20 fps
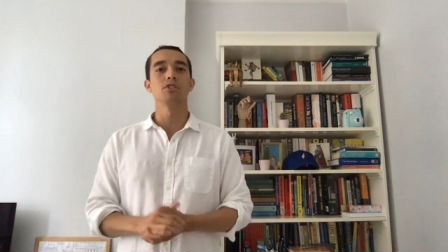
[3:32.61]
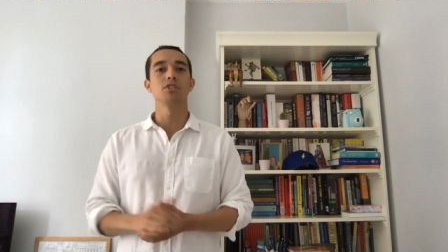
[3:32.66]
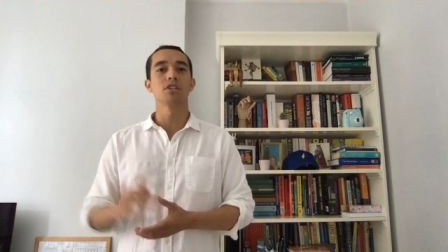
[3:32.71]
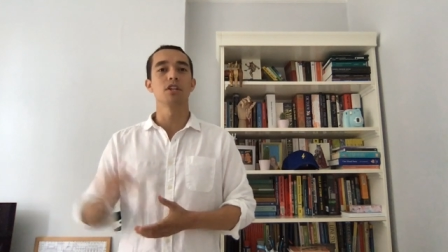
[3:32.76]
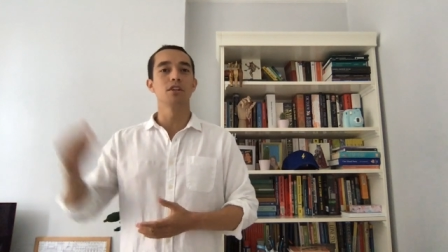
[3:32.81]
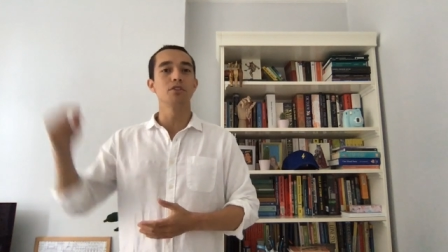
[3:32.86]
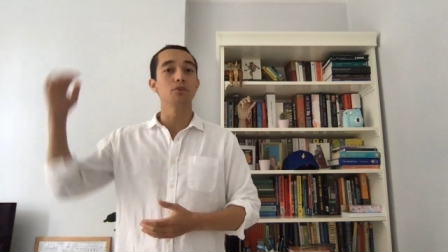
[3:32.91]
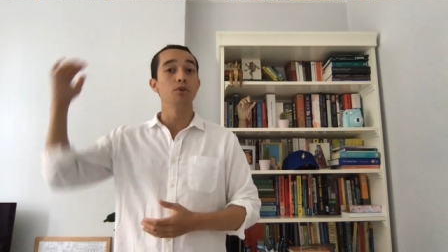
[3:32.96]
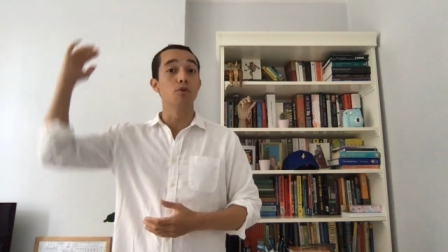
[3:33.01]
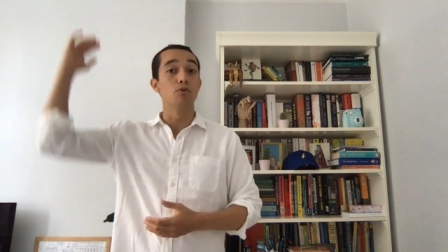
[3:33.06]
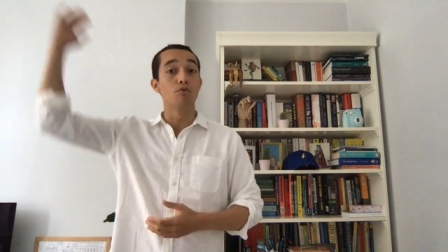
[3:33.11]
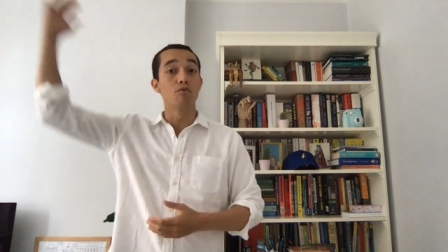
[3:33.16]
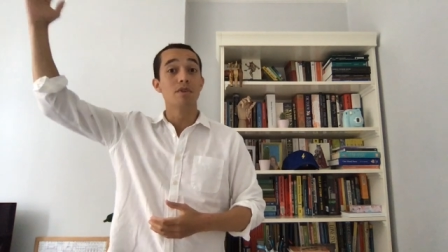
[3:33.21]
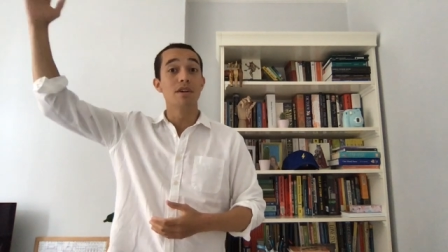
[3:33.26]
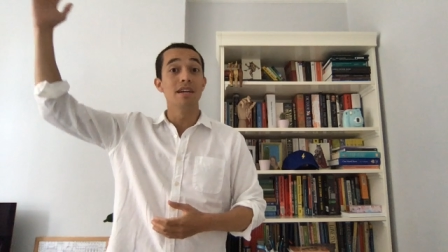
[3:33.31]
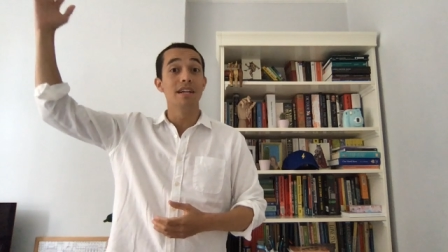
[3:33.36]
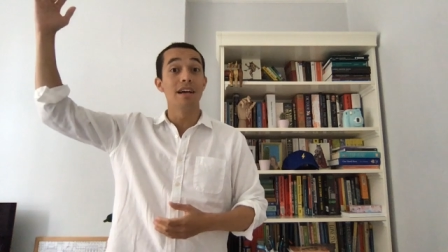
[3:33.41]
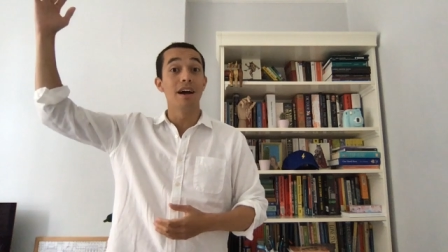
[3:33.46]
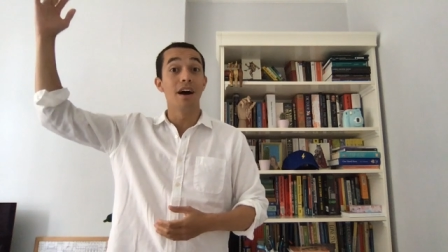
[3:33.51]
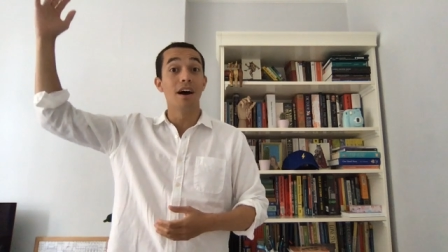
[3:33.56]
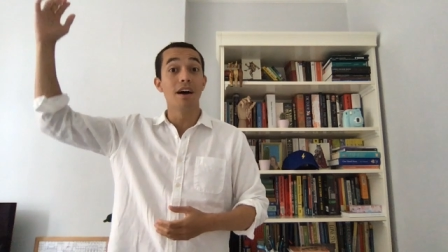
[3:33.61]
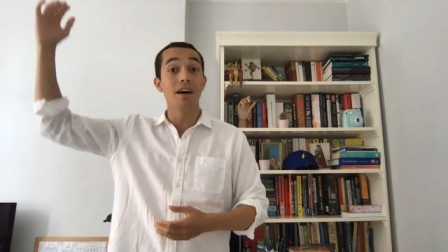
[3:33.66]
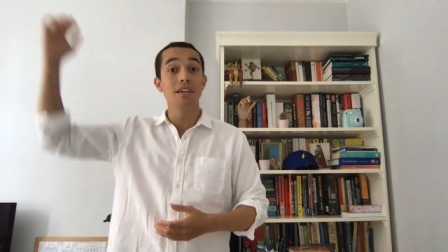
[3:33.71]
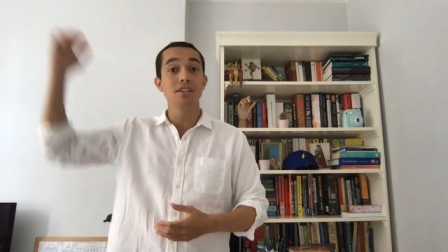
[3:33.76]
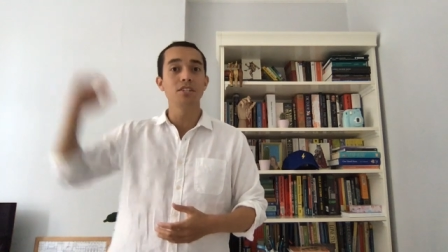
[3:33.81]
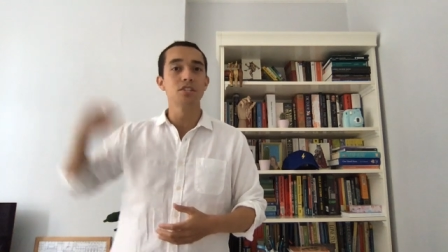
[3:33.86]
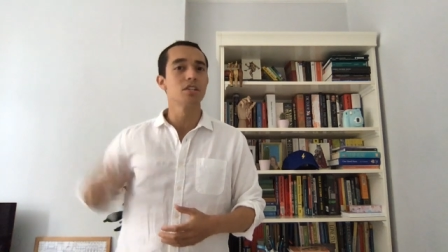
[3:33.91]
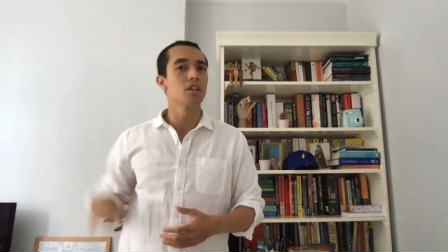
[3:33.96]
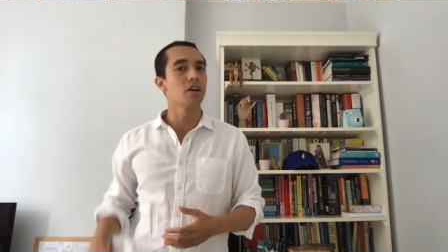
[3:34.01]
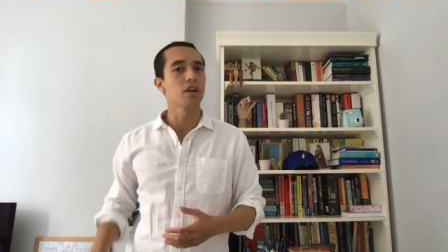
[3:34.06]
Should I do it really high?
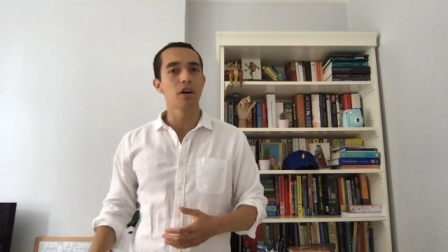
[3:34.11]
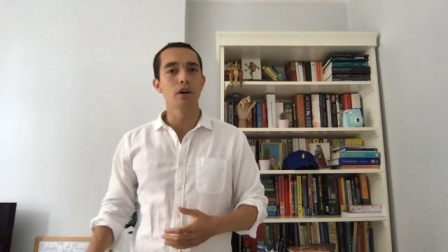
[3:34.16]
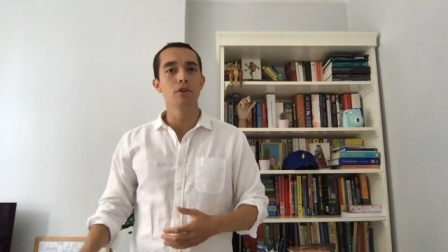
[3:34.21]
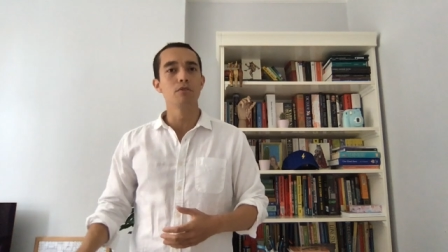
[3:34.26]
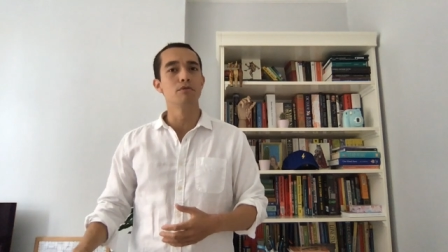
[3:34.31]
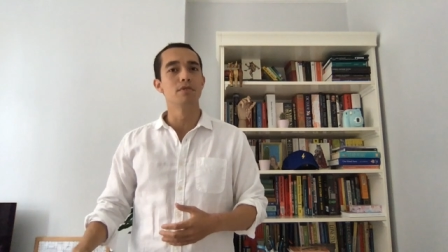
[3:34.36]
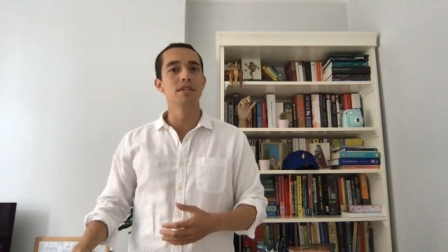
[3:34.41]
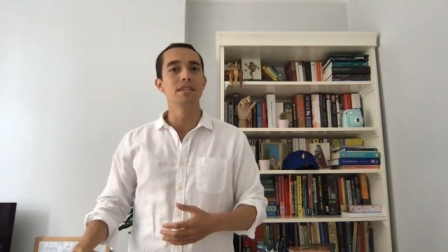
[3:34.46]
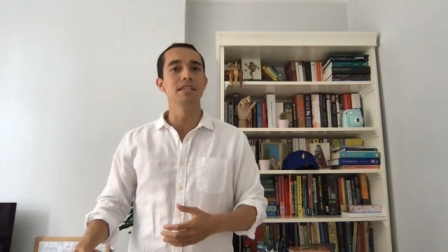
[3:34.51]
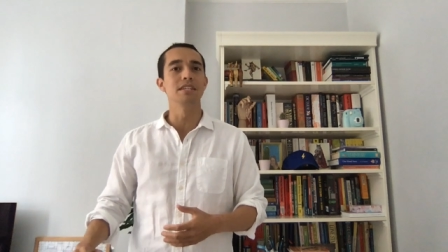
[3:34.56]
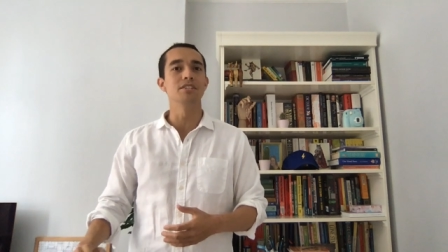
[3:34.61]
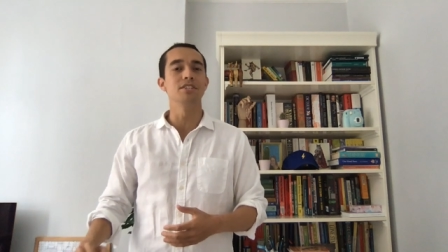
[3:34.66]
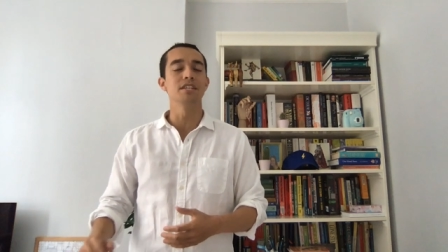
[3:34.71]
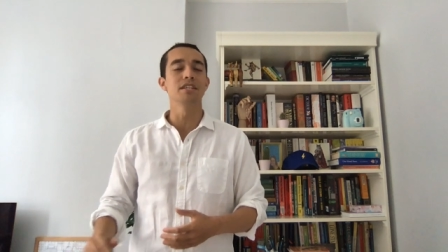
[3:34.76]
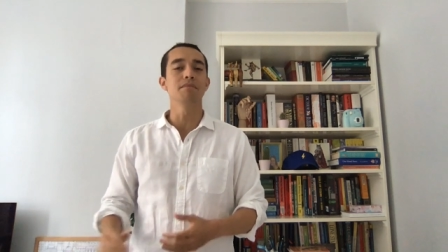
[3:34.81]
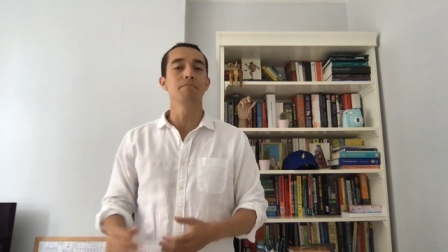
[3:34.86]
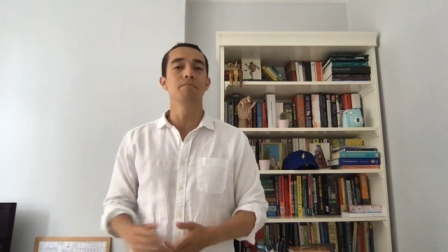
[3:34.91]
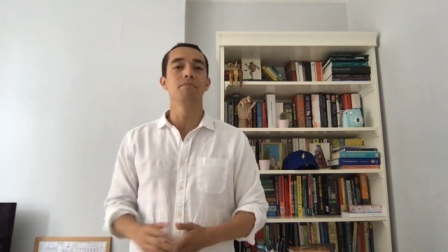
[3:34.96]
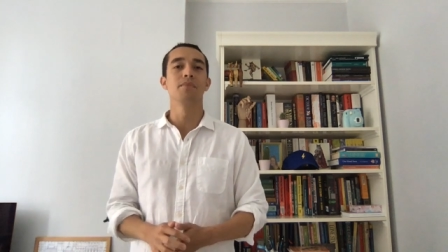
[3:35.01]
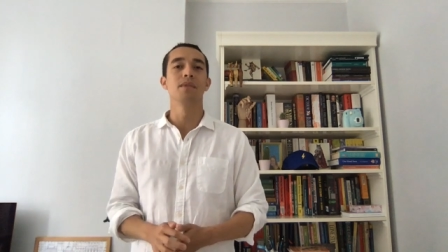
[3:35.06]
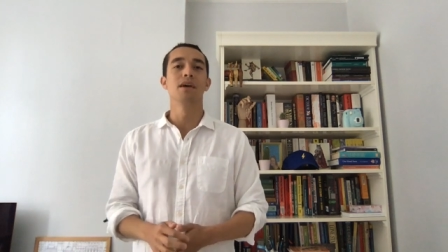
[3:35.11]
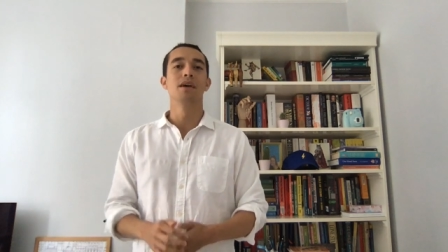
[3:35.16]
Should I go really cheap?